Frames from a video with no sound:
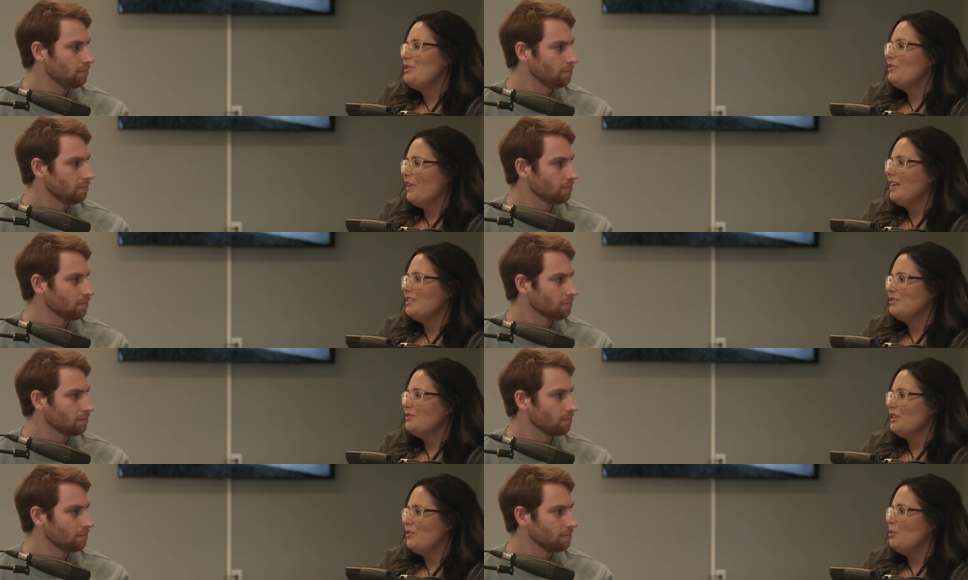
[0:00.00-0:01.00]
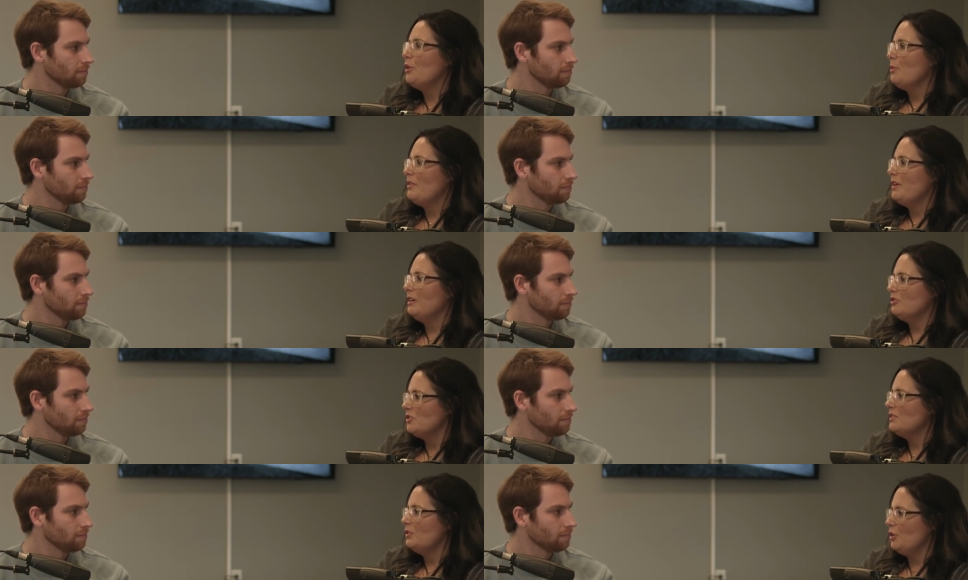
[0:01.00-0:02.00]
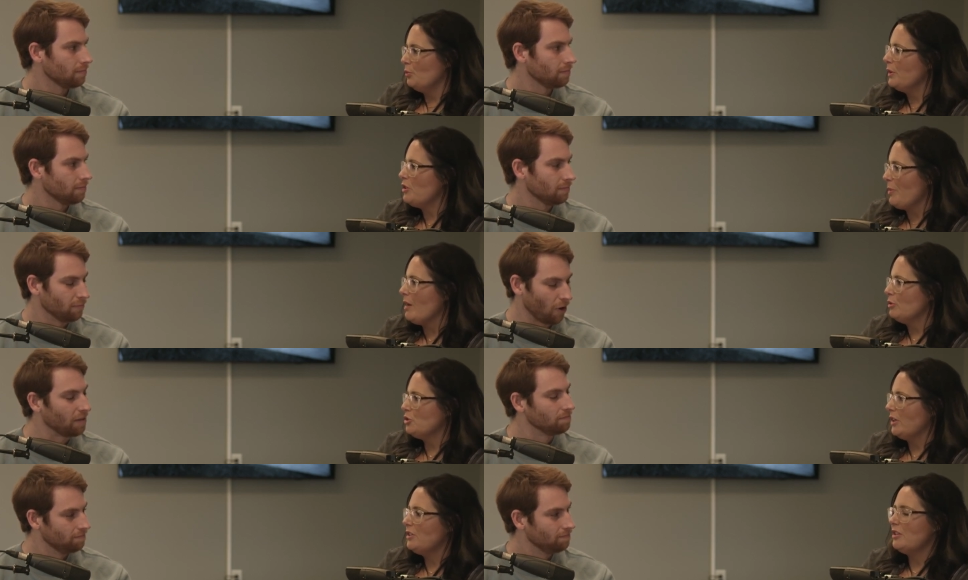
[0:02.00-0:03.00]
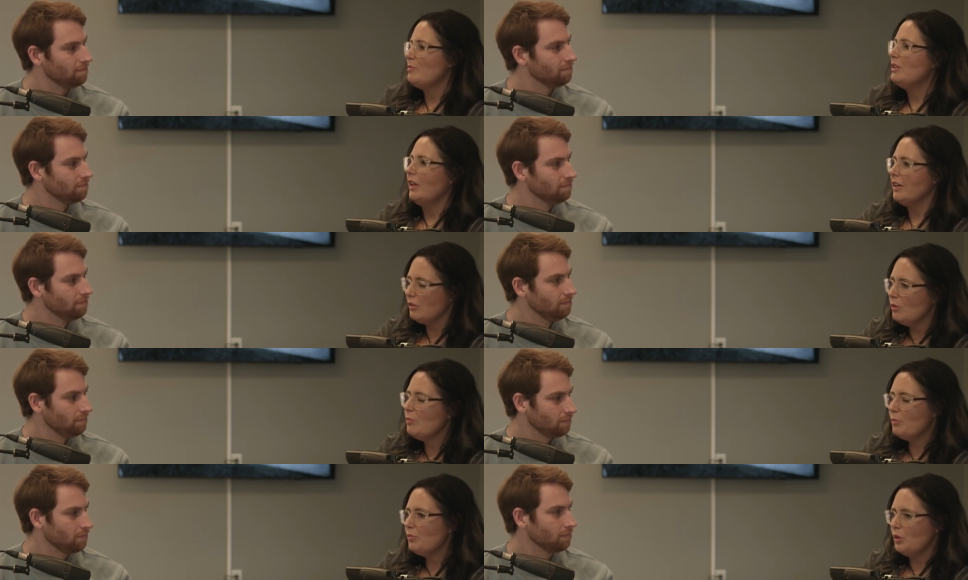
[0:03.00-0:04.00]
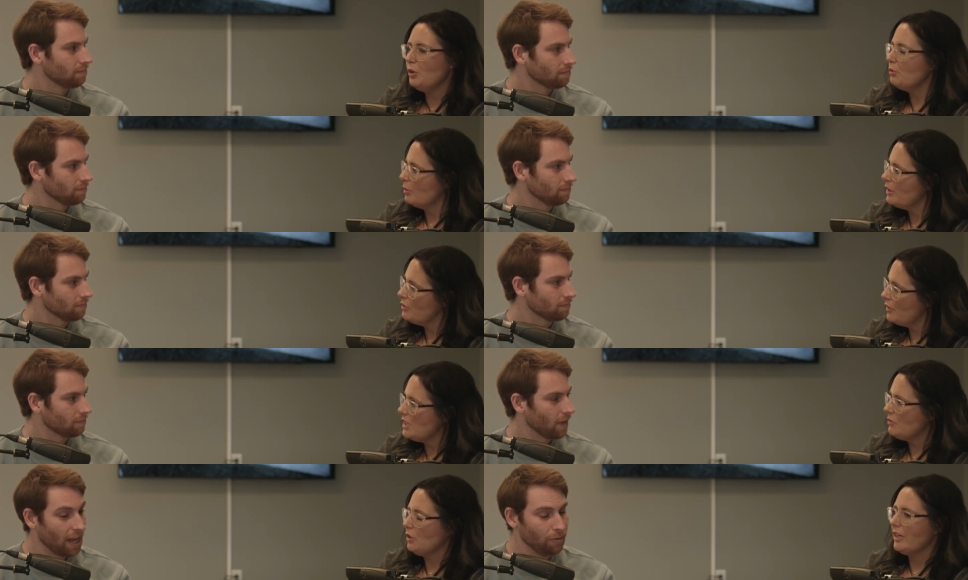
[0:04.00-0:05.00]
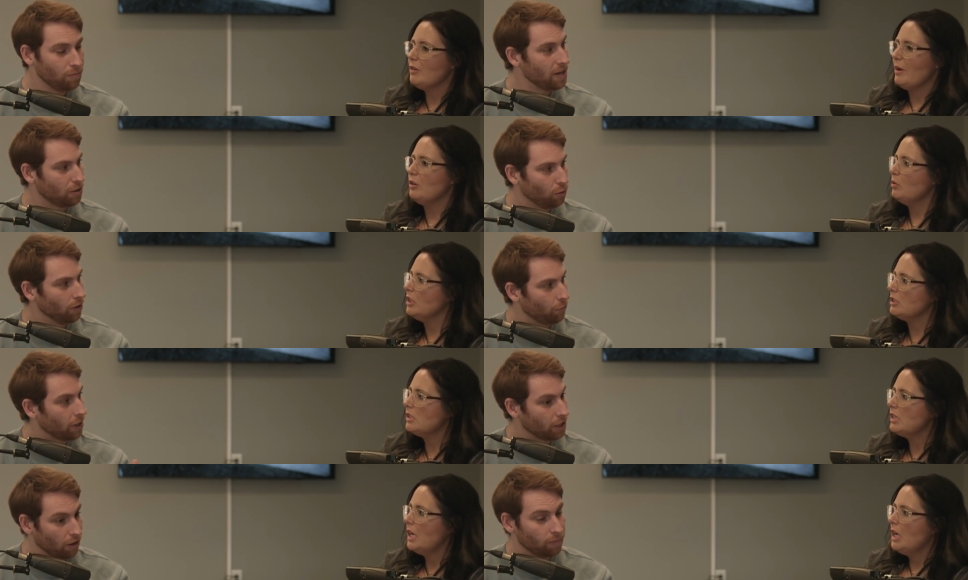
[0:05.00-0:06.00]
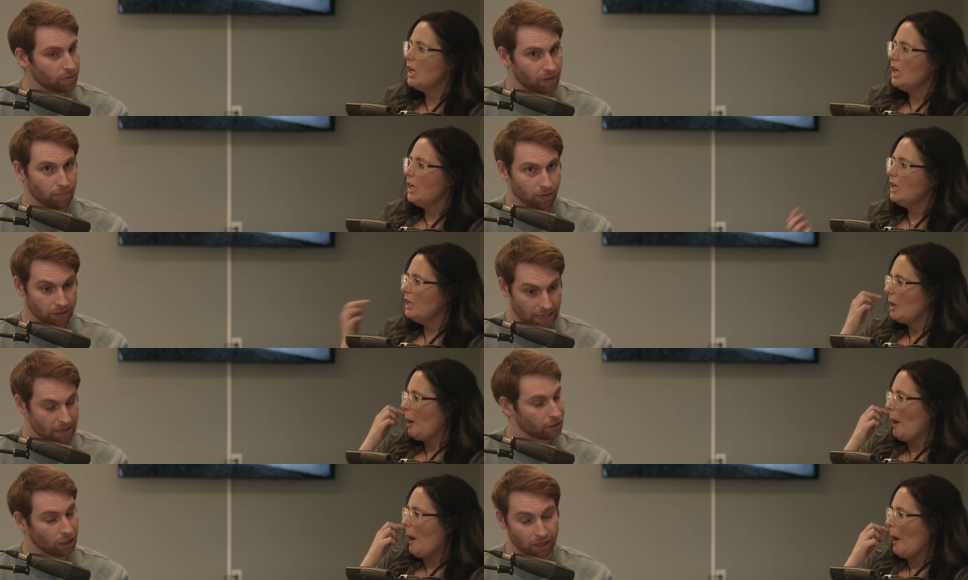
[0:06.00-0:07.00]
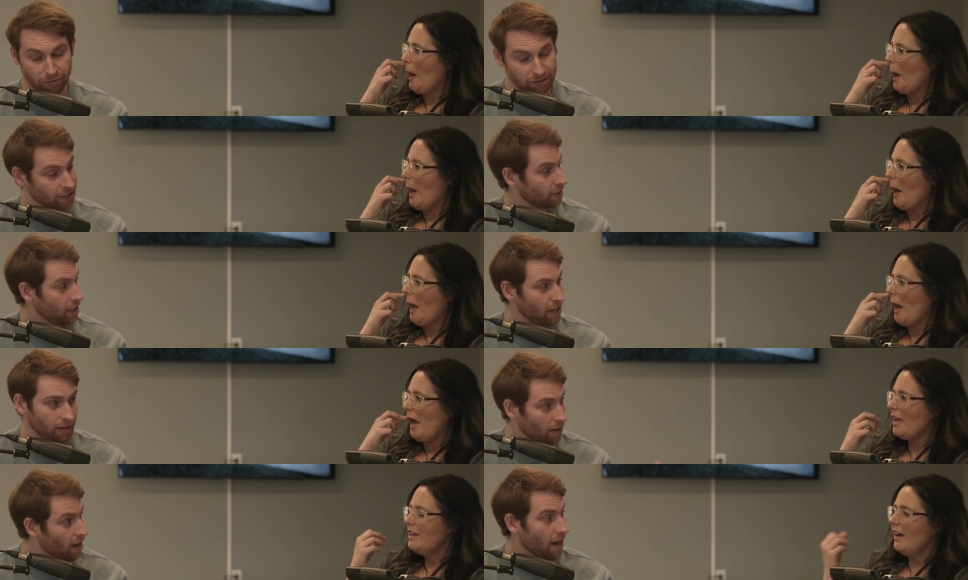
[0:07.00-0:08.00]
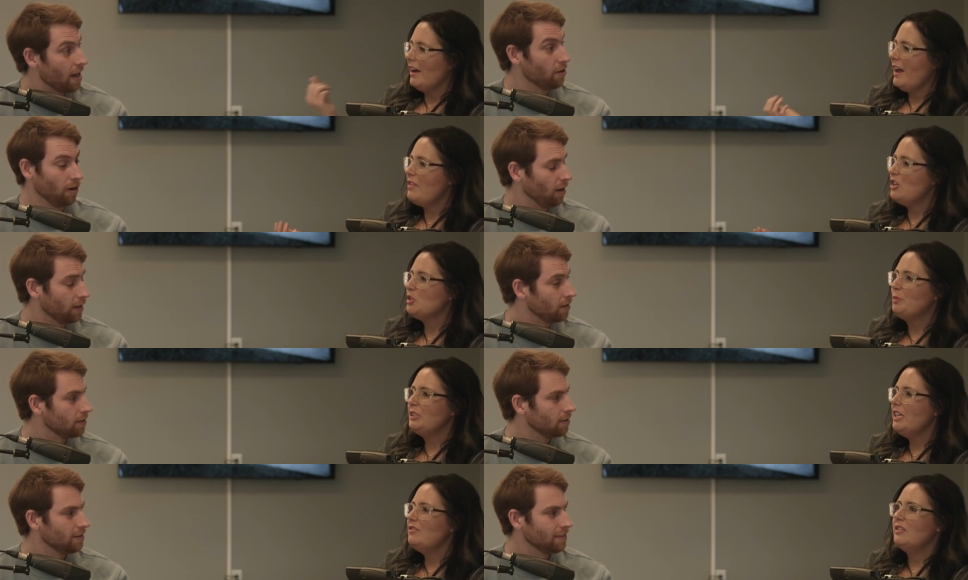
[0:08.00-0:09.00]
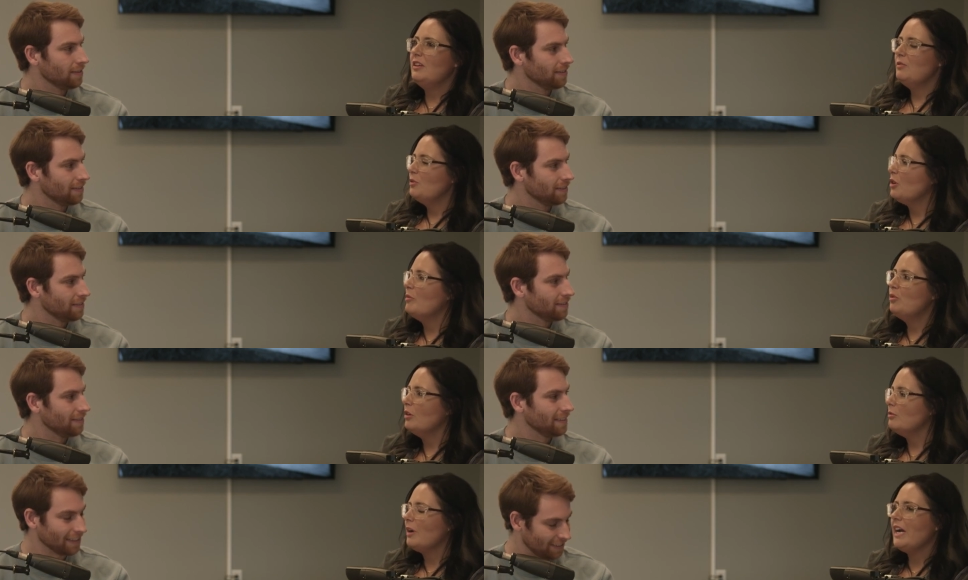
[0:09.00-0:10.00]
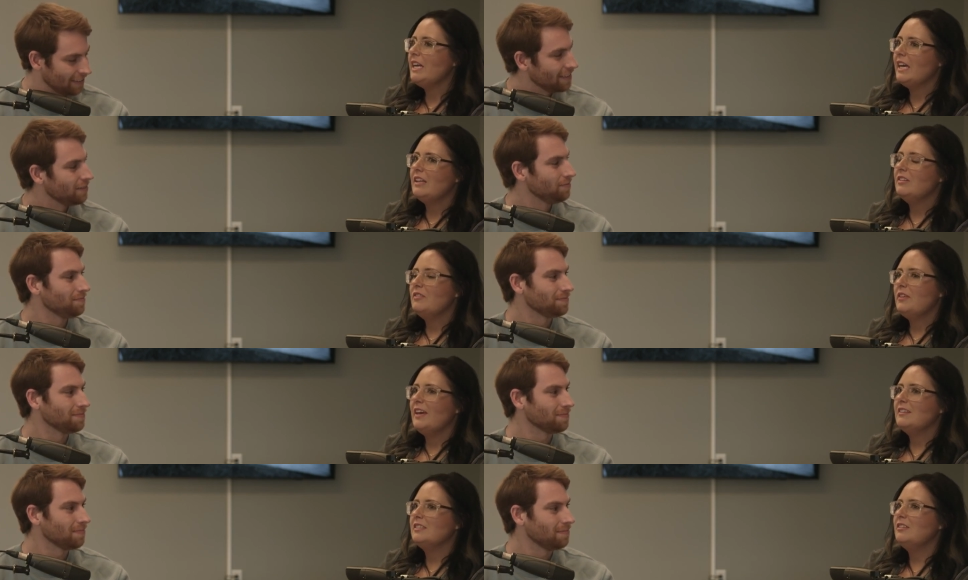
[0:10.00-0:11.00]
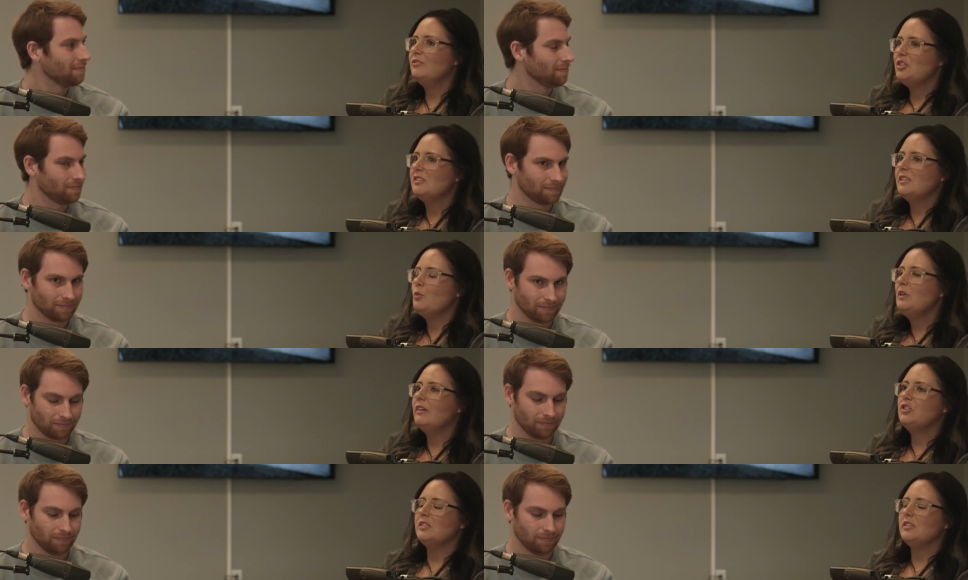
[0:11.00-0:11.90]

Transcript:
Speaker 1: be effective if you go in there and just, you know, read the Bible right. straight to them and like you know, throw it in their face for a lack it would be cool words. if we could go
Speaker 2: up to people and say, "Here's John three sixteen. Yeah, and, and they just in.
Speaker 1: believed, and then they're on board, yes. right? And they get to love Jesus like we love